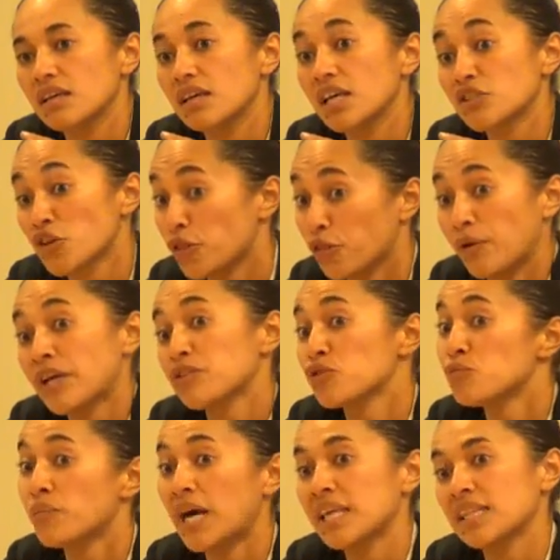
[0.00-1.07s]
is a threat to
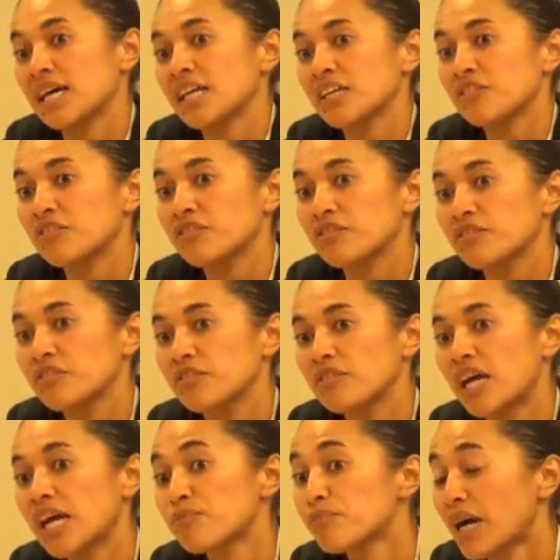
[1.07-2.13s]
my life
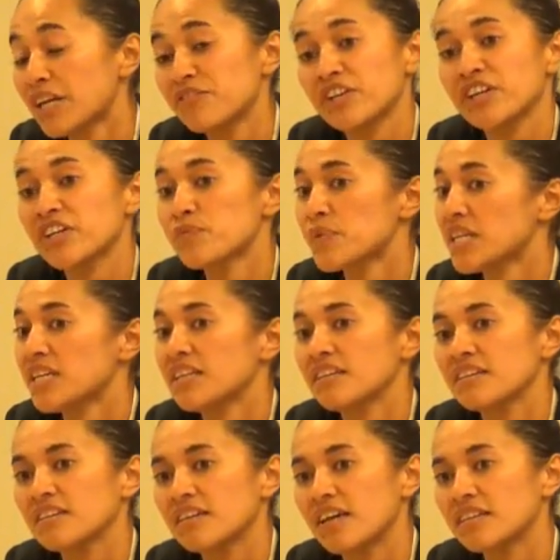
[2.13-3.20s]
and my very being
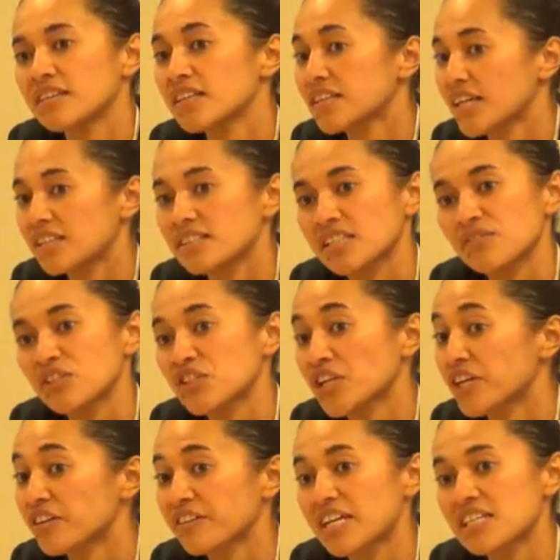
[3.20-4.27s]
and the next 7
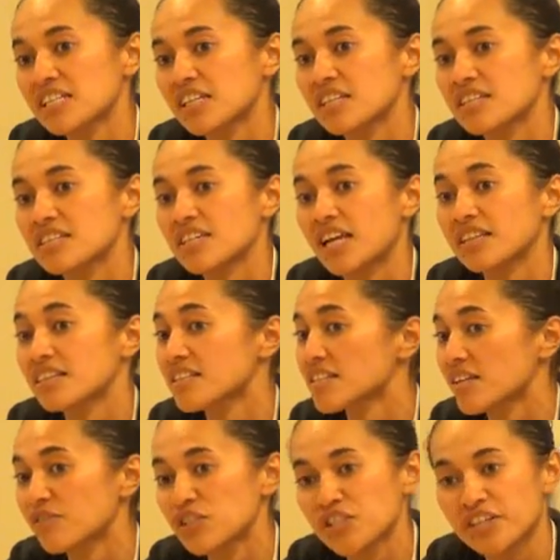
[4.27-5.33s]
generations and the
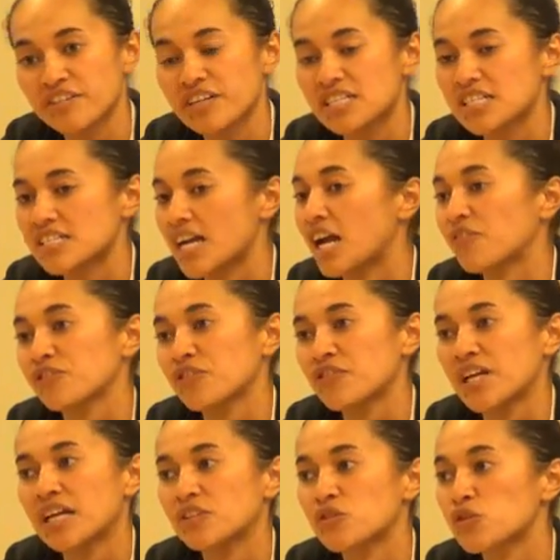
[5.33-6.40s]
7 generations after
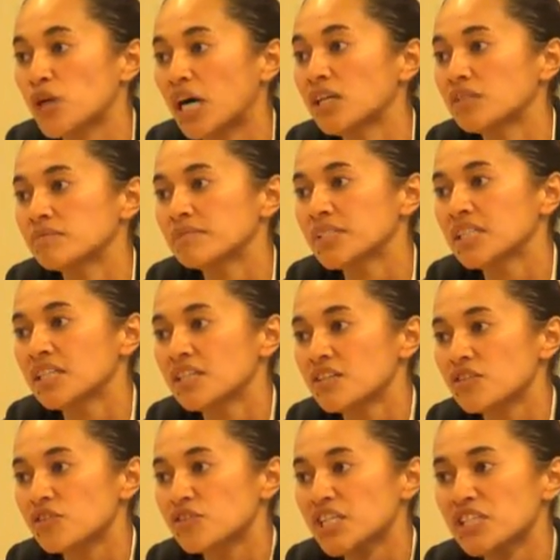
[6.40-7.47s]
that to come.
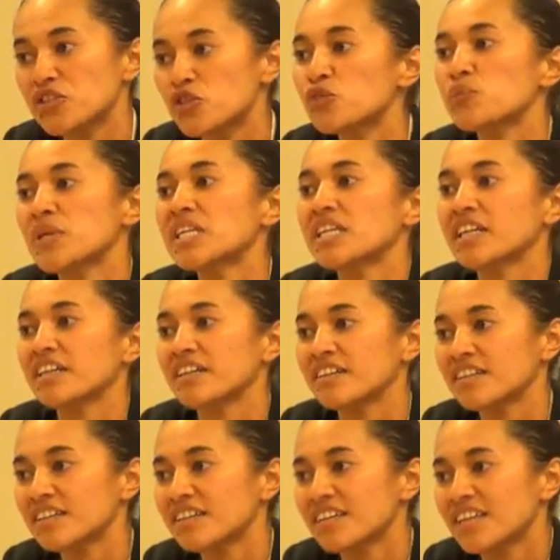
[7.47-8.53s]
So just you being here
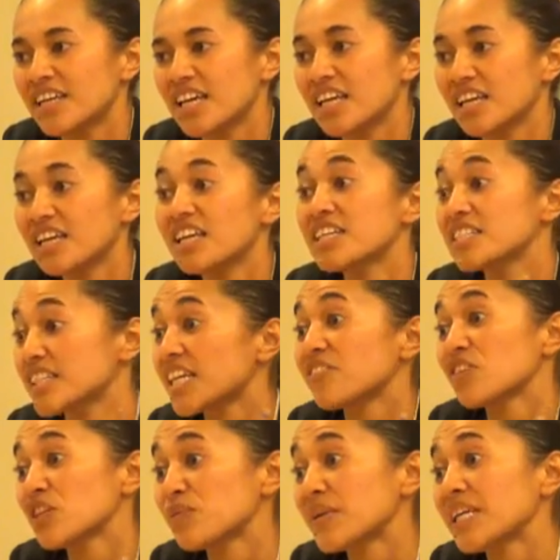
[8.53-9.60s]
is
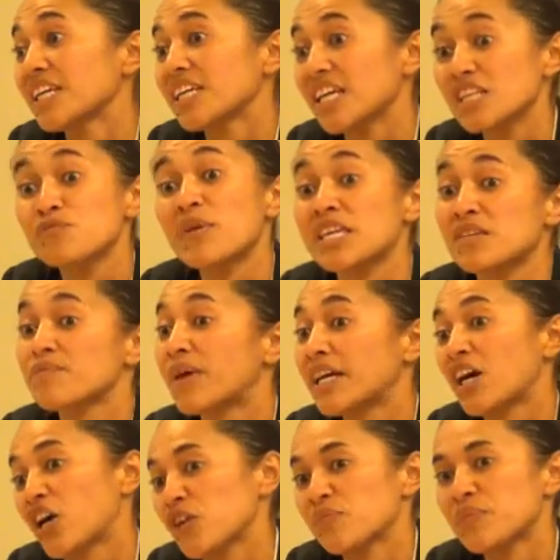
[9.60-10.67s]
making my
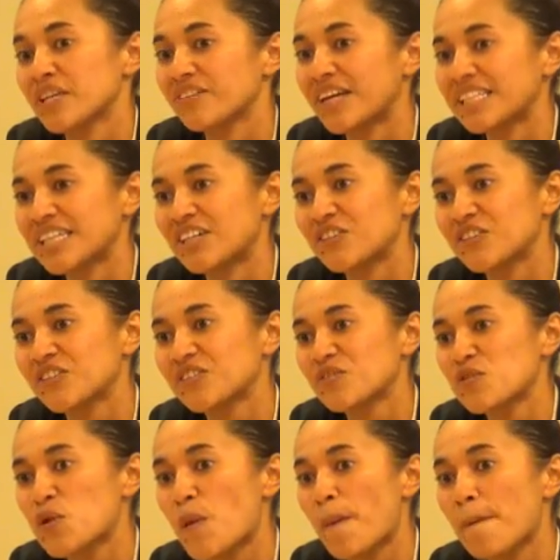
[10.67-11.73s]
heart beat right now.
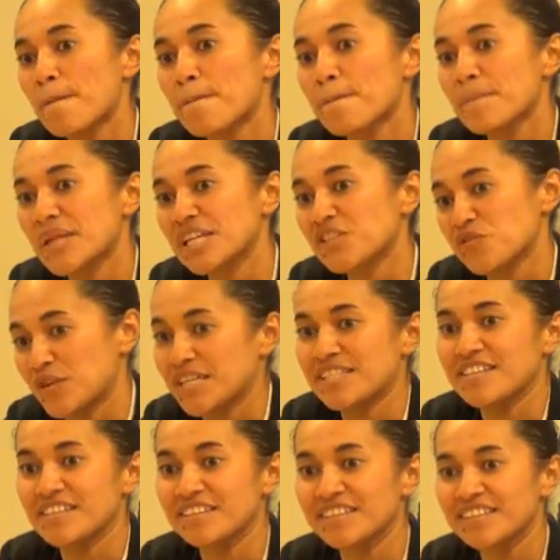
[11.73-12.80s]
It's
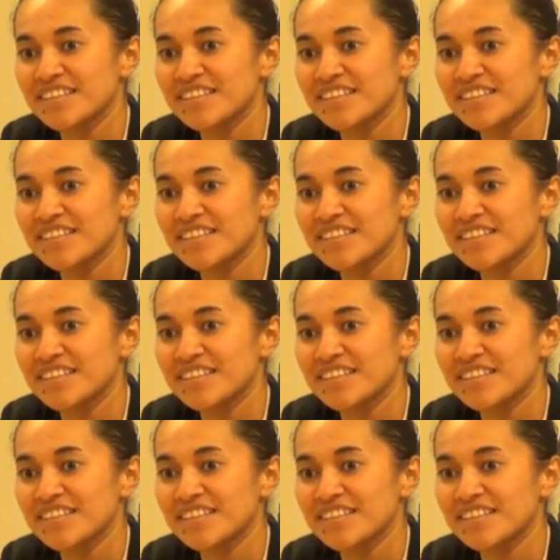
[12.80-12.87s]
racing.